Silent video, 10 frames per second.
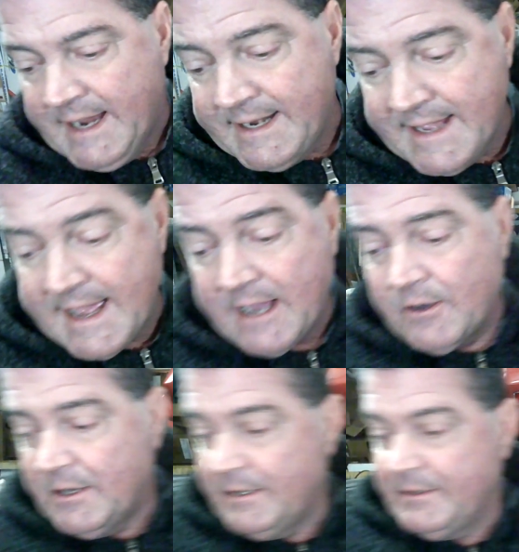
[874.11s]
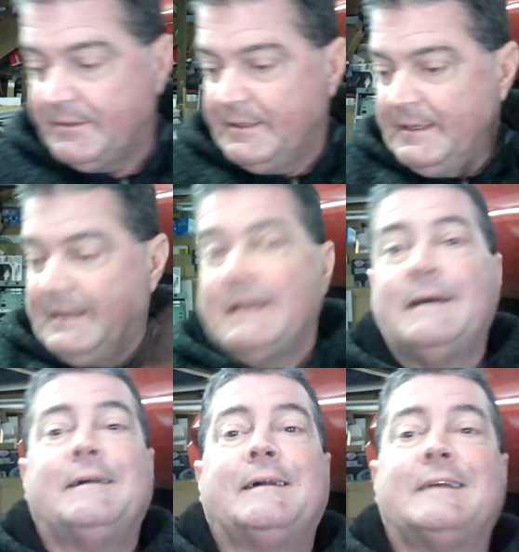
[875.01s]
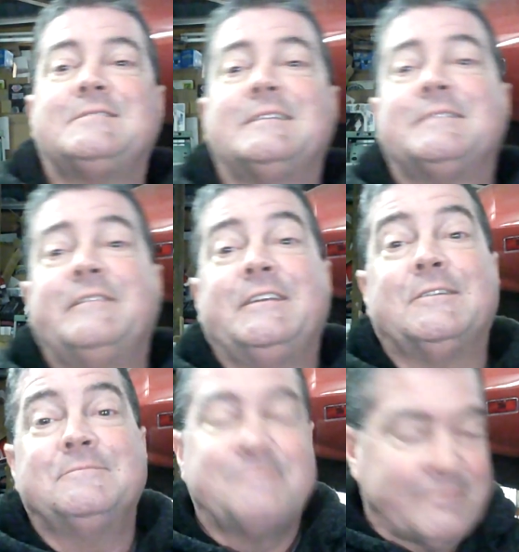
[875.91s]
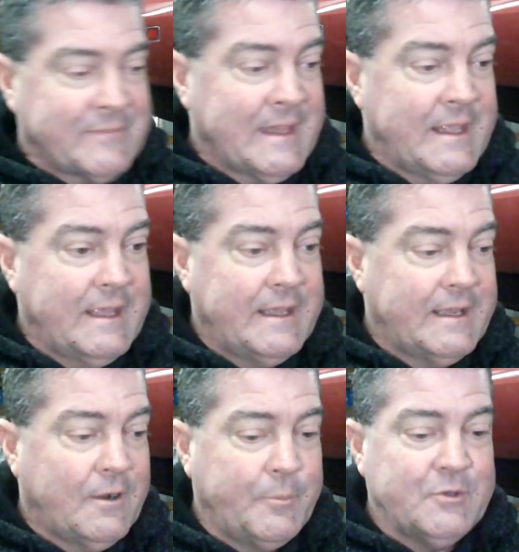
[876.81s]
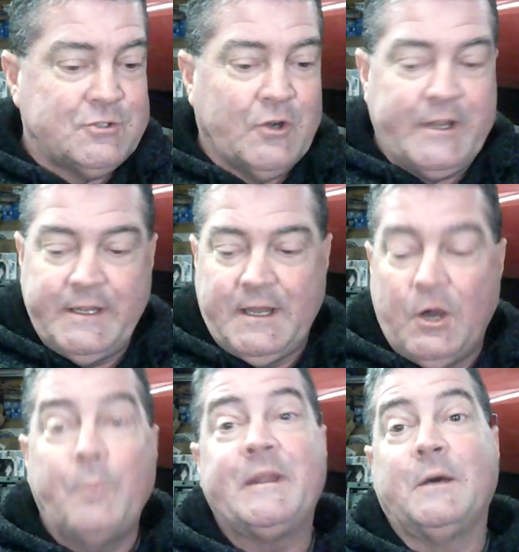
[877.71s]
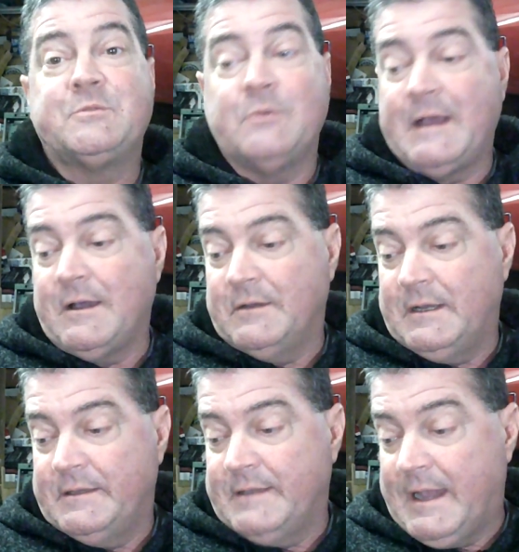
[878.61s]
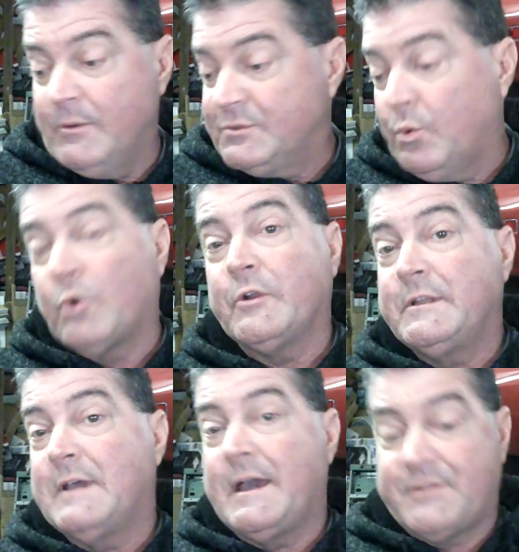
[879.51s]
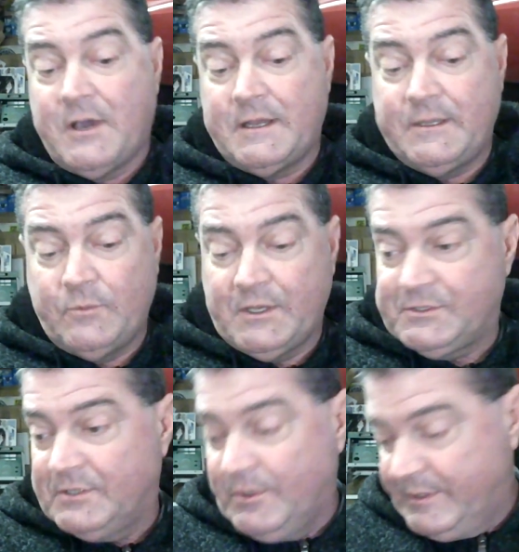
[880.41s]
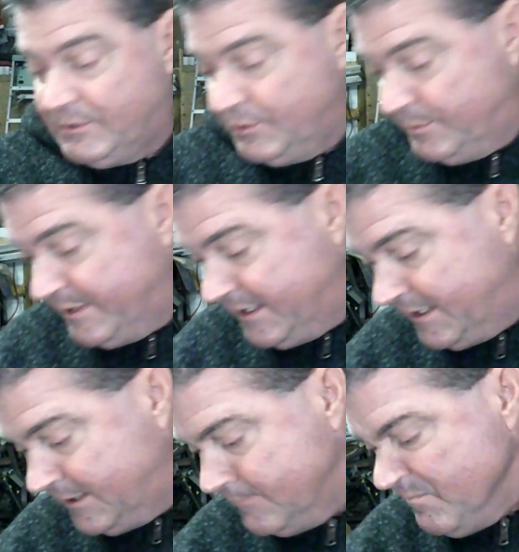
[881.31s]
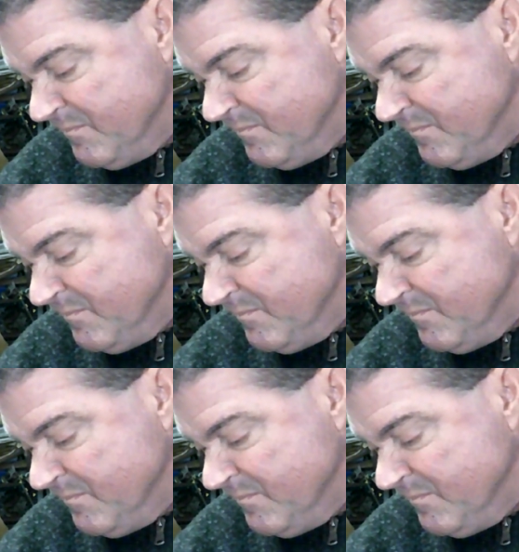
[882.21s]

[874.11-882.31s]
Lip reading: Anyhow, that's the end of the video. And I hope you enjoyed it. I hope it helps you out. I was worried. I thought it wasn't going to be...